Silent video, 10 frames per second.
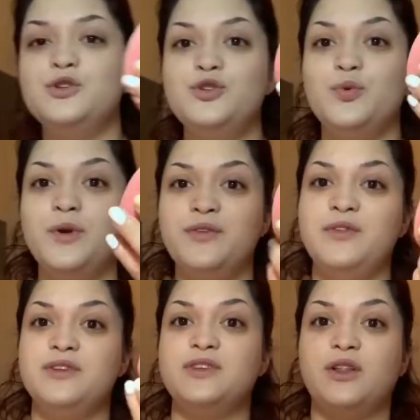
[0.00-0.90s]
to one of
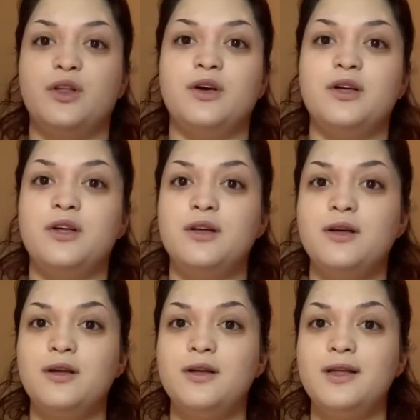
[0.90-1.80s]
these. Like, look.
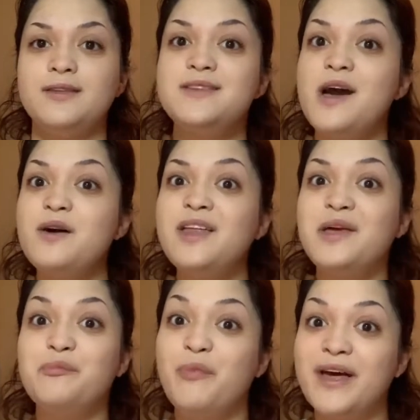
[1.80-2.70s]
See how it
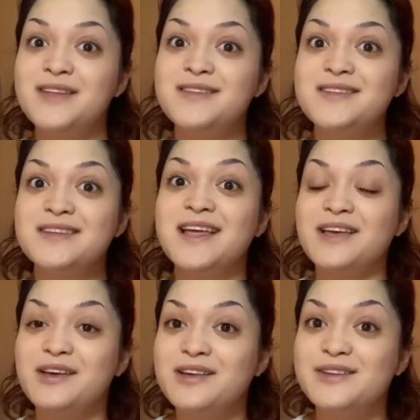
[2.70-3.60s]
like bends and
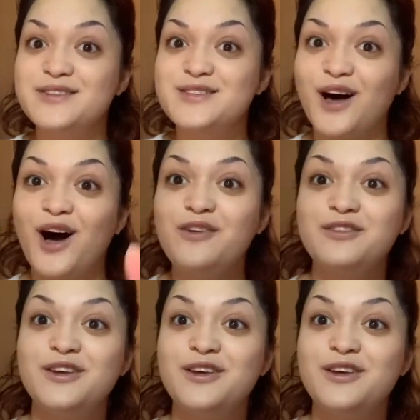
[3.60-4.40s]
like it's soft?